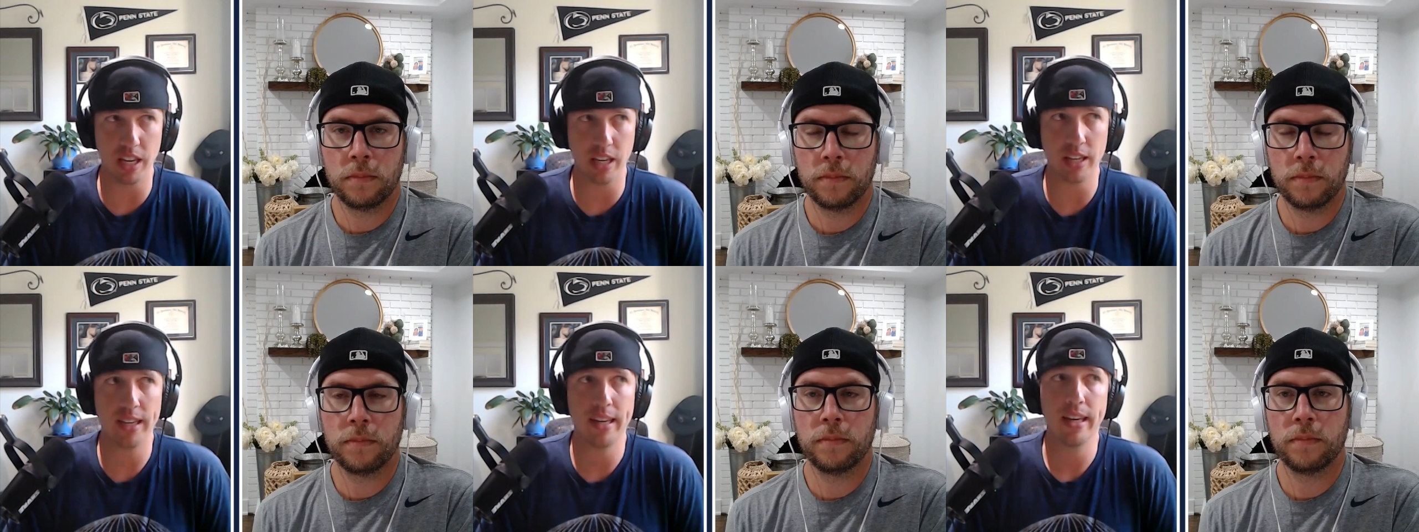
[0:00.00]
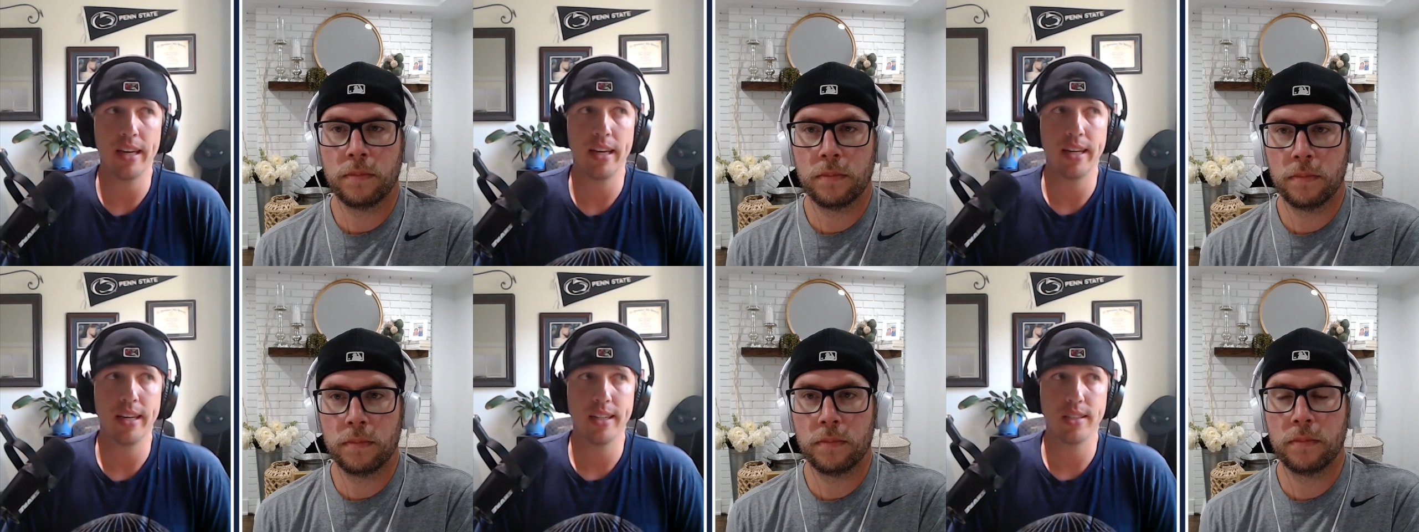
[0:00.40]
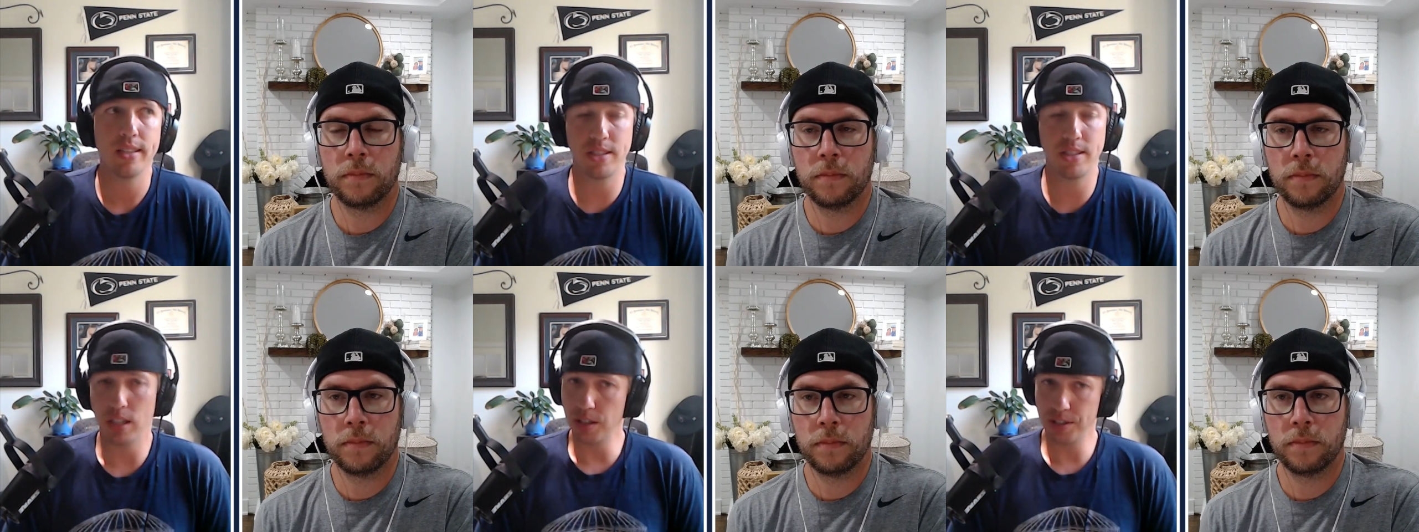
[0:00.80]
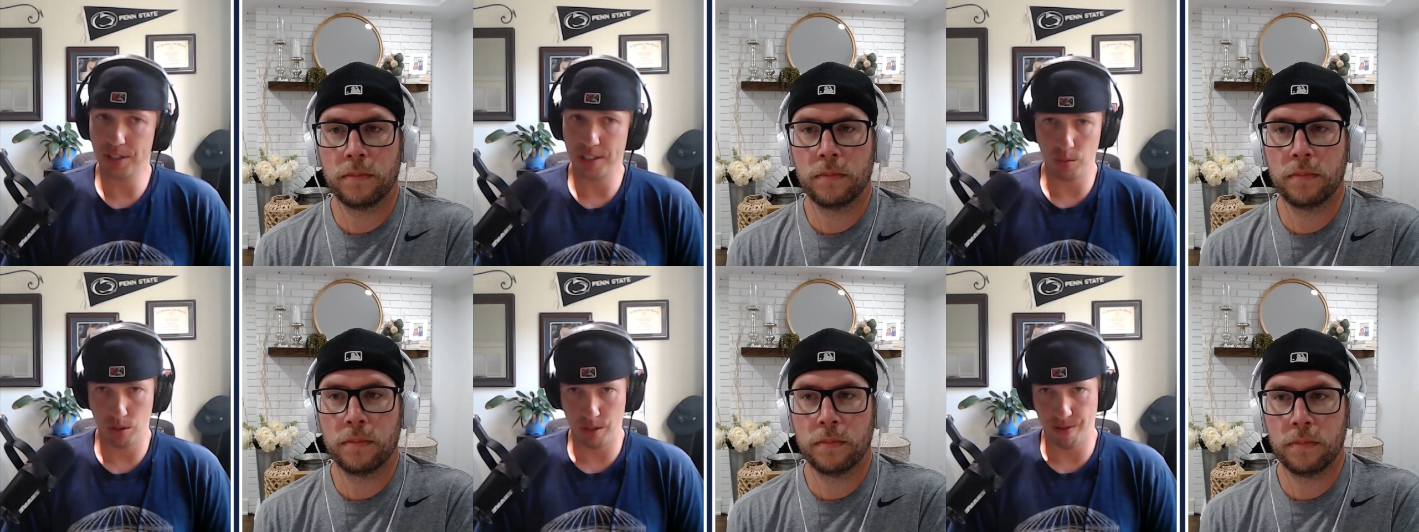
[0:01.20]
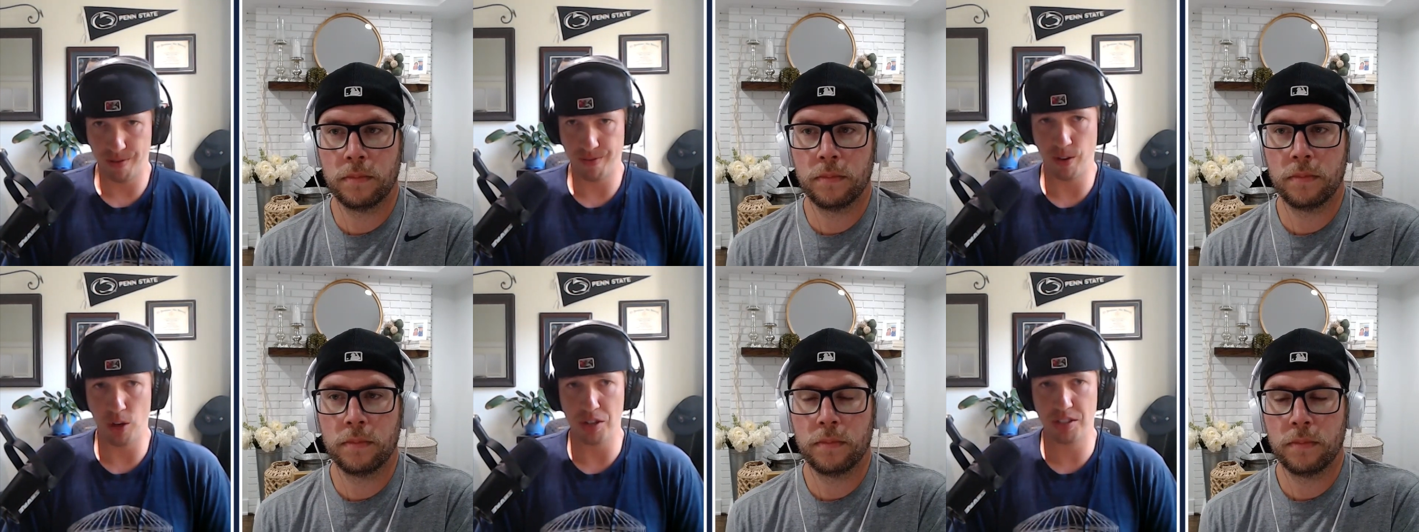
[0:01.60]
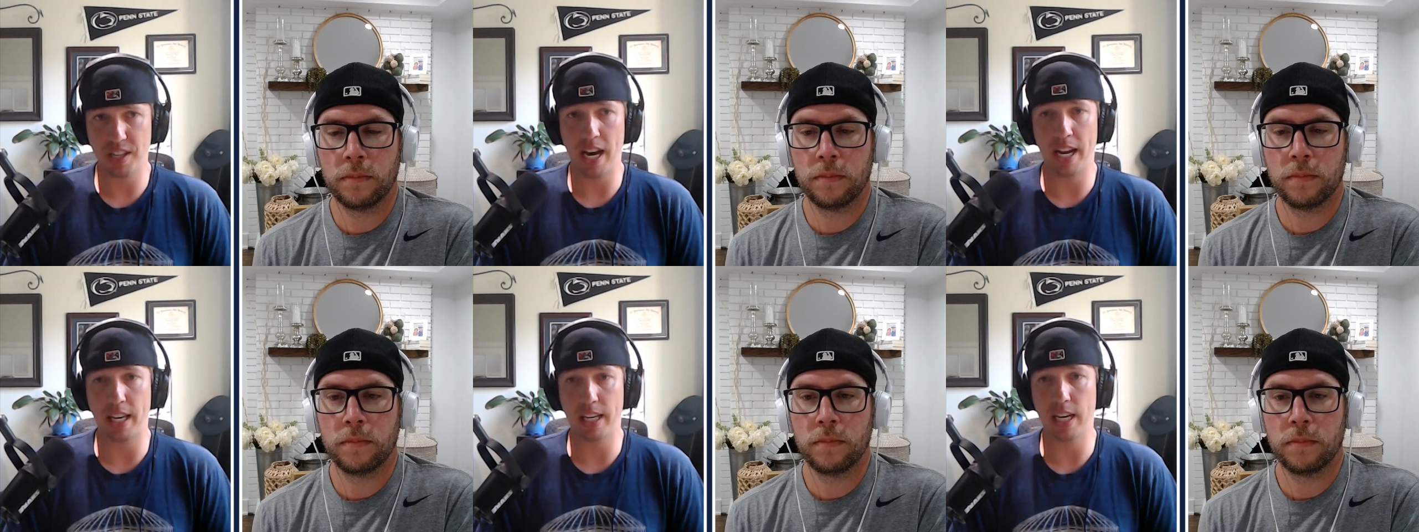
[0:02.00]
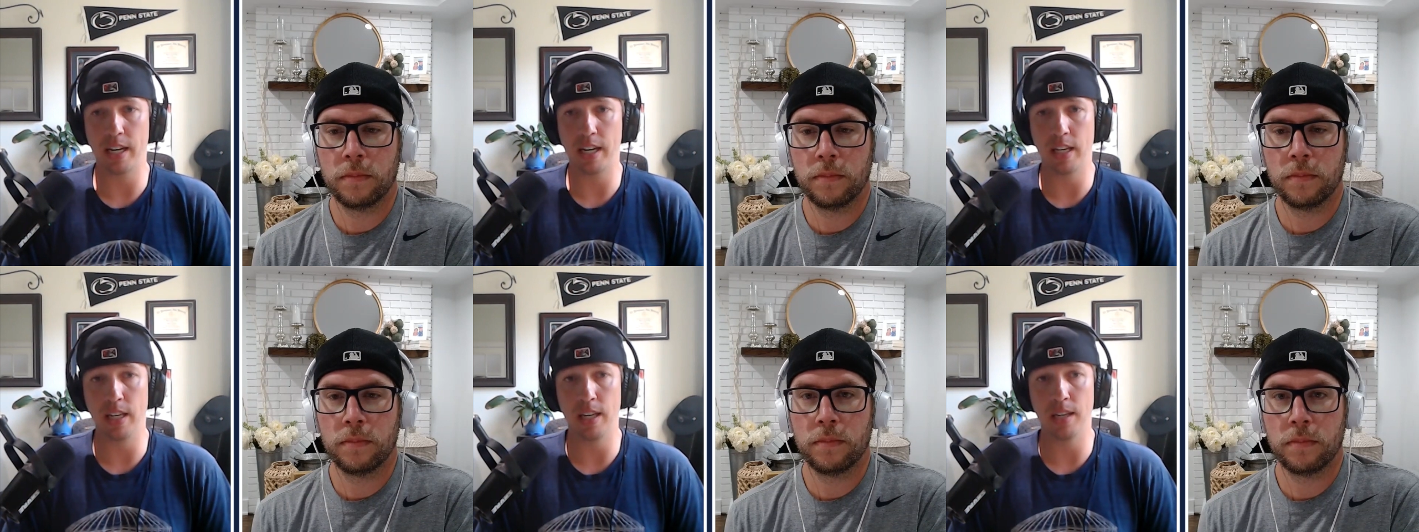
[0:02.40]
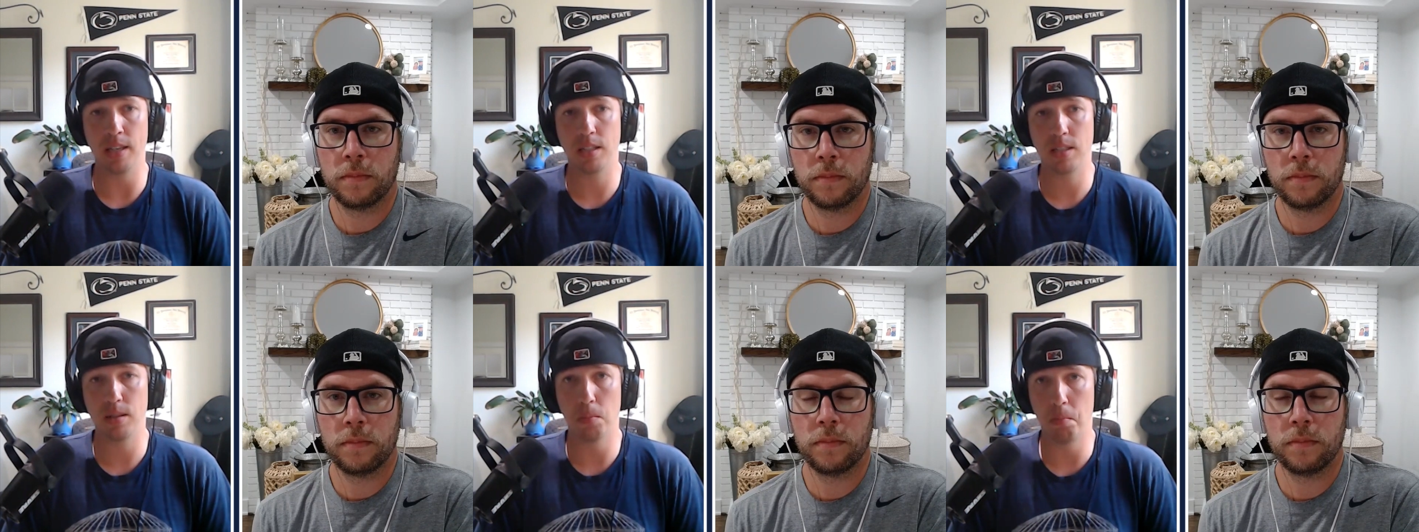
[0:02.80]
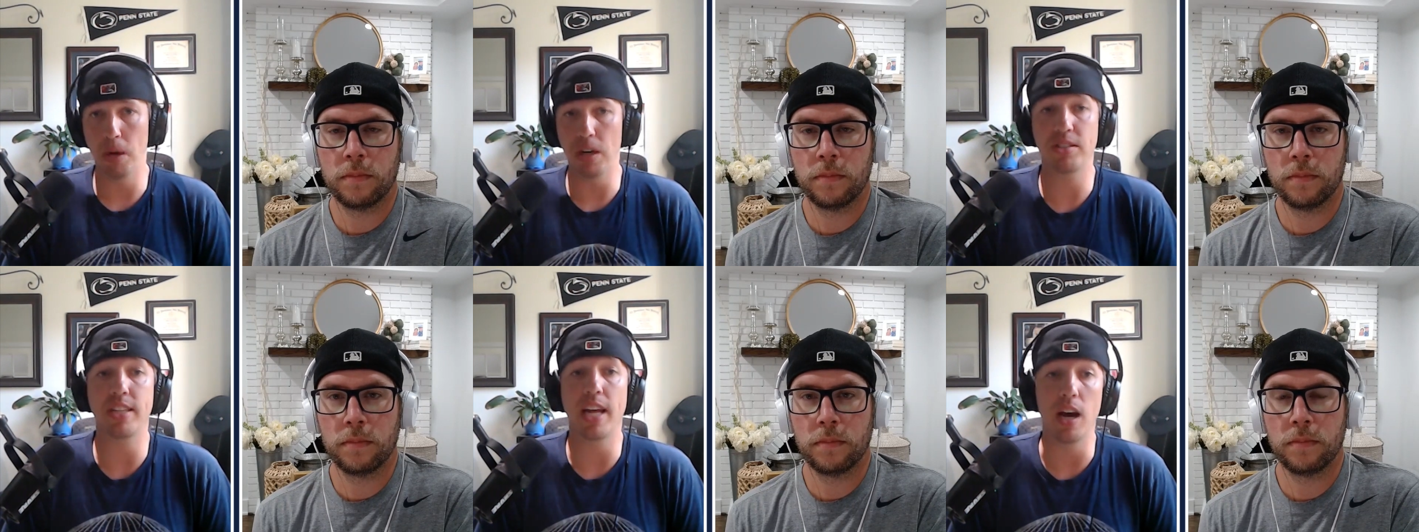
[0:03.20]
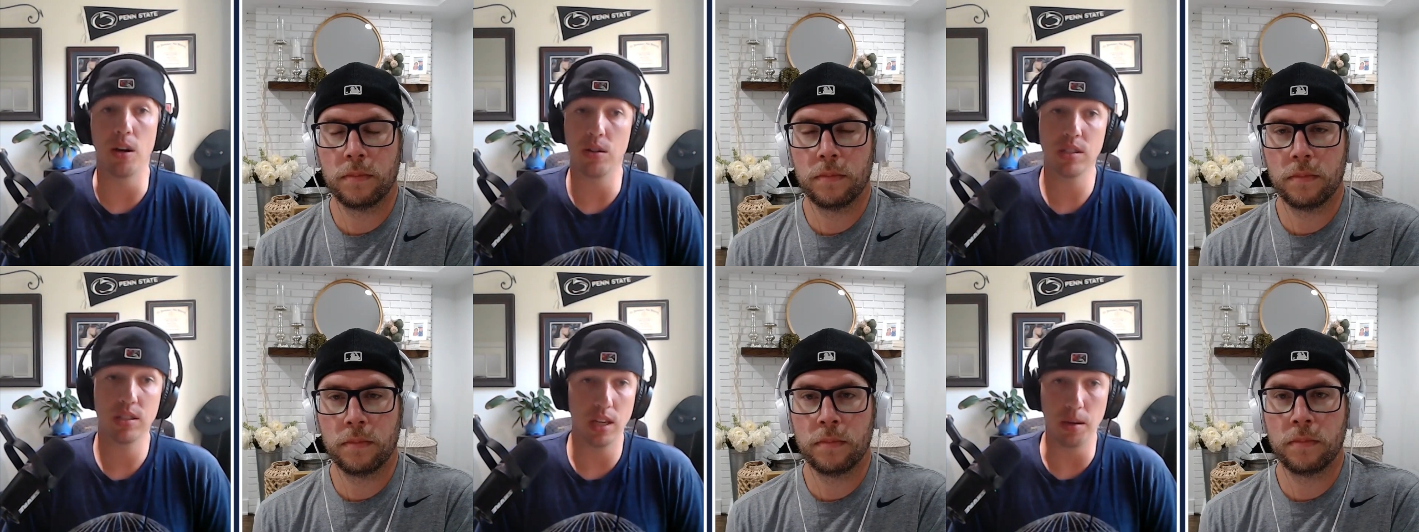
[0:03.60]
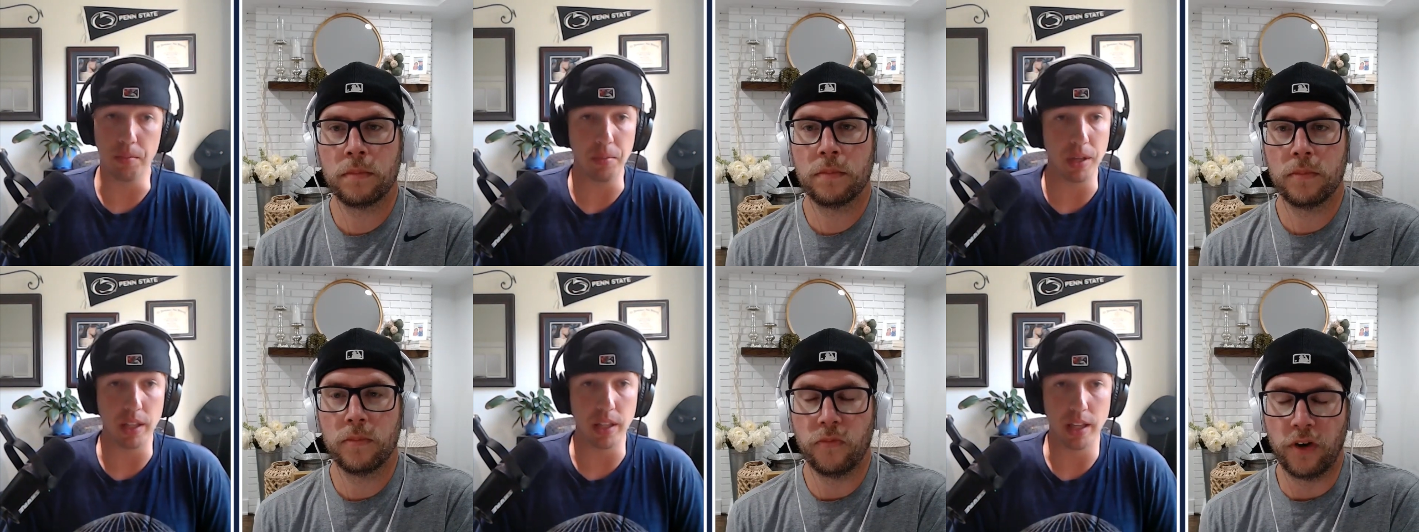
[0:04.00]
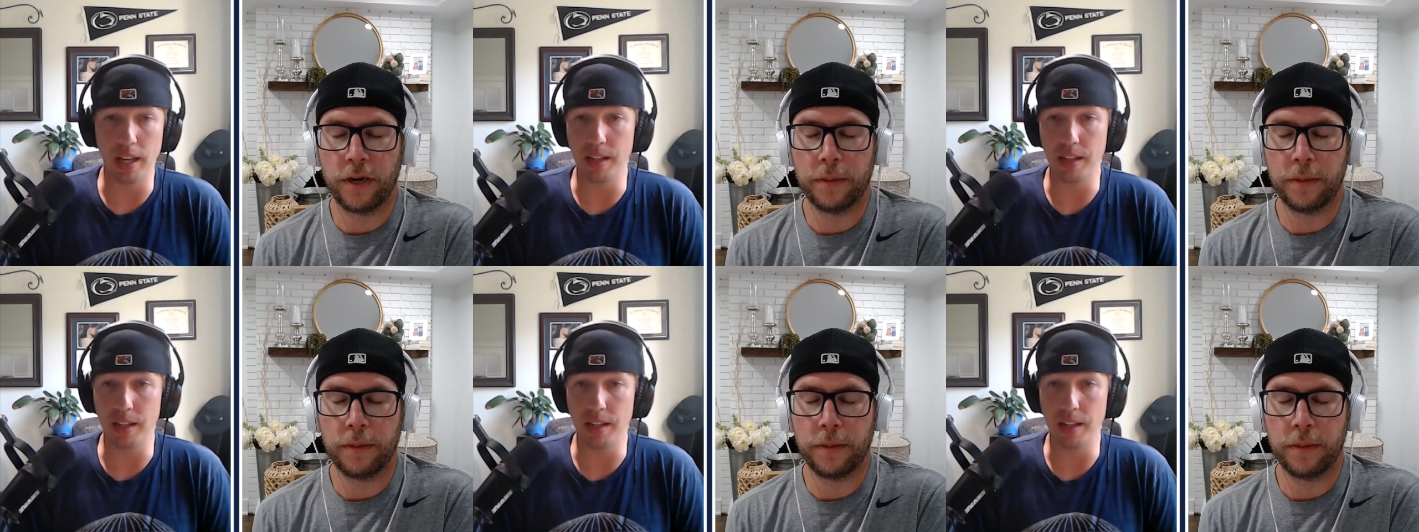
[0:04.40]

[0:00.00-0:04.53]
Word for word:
Speaker 1: Like Singleton was the first guy to kind of bust out and be right.